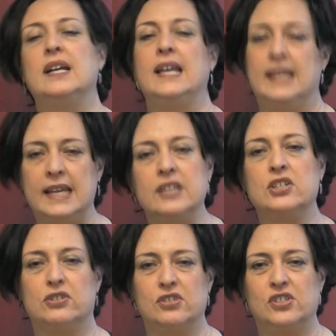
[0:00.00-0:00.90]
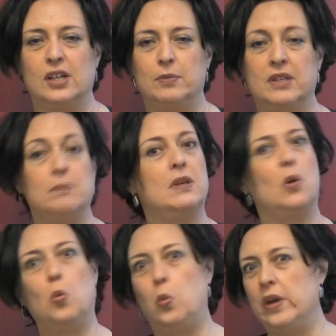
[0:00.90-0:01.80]
an internship can be a
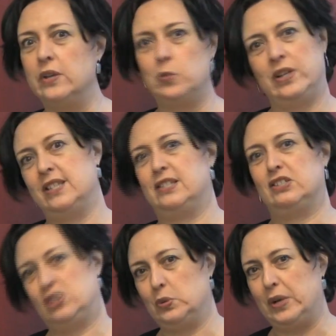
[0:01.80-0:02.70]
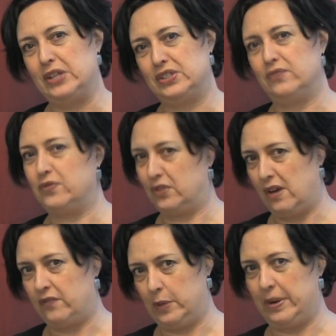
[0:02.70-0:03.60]
win-win situation for
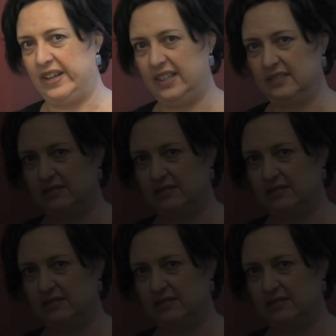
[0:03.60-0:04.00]
everybody.